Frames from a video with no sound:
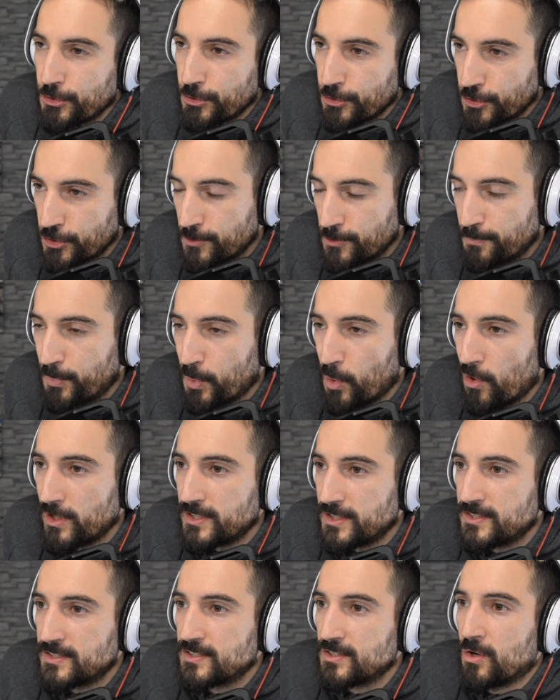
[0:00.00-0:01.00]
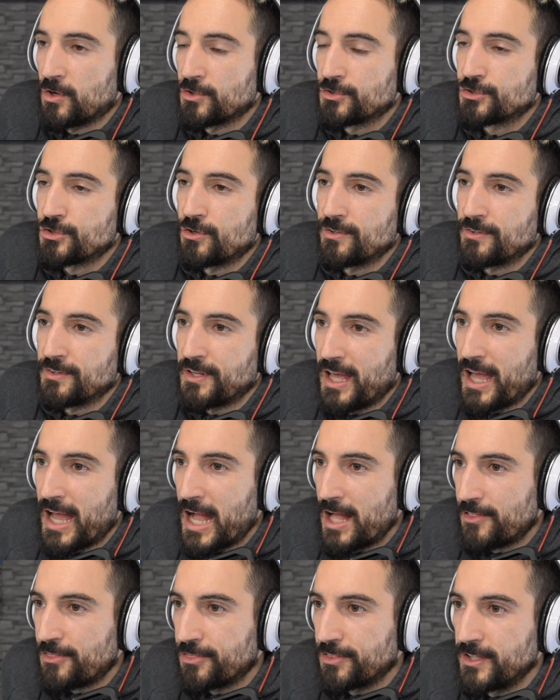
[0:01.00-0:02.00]
sports or certain
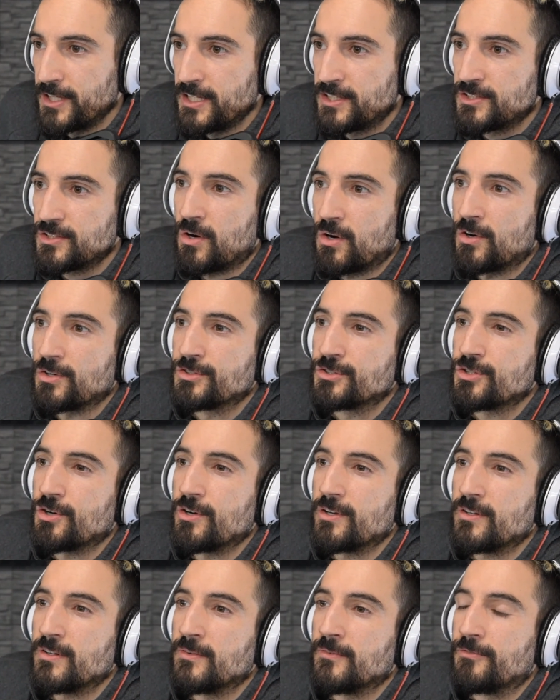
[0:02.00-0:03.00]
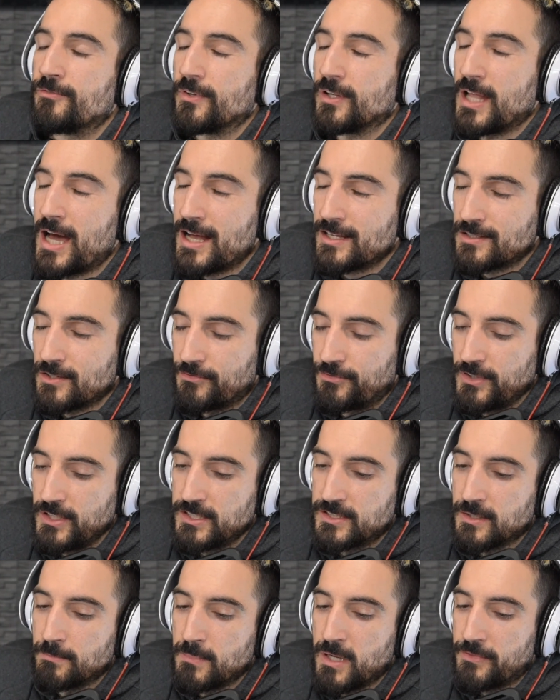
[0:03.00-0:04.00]
athletes or certain
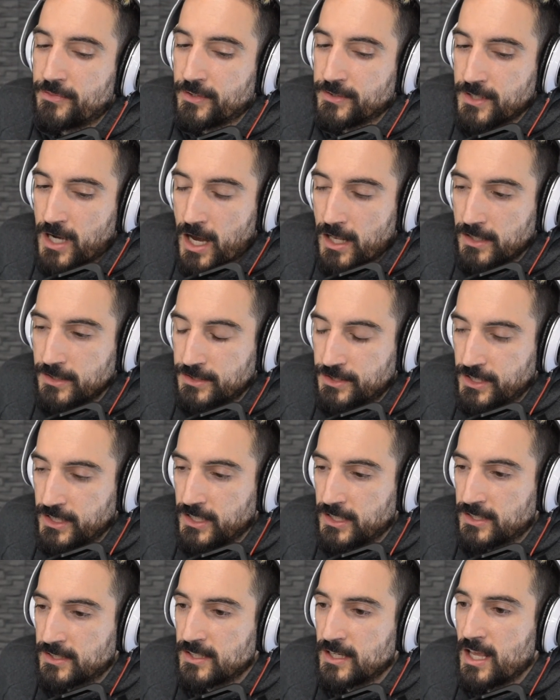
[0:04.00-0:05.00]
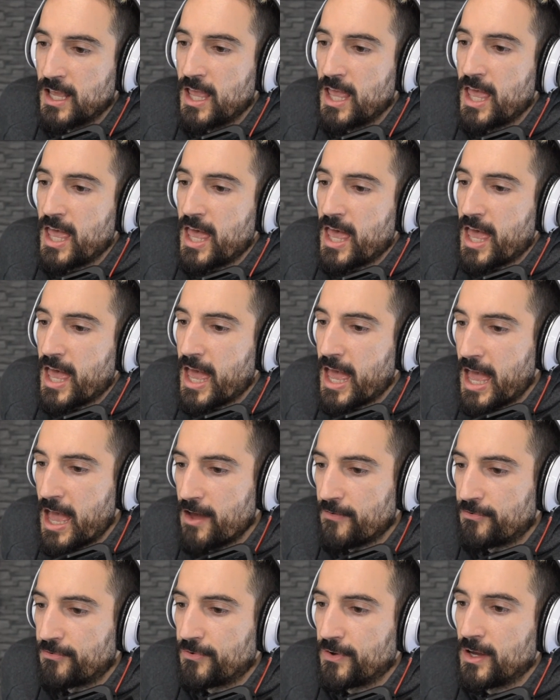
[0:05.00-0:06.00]
philosophies and methodologies
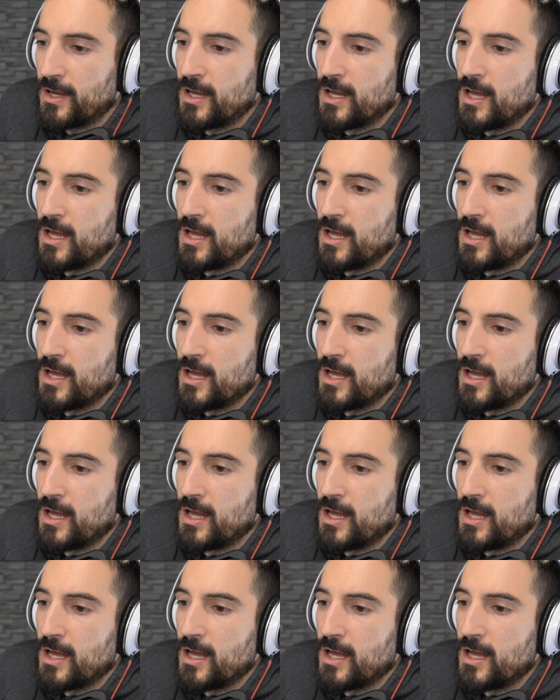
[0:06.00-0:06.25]
have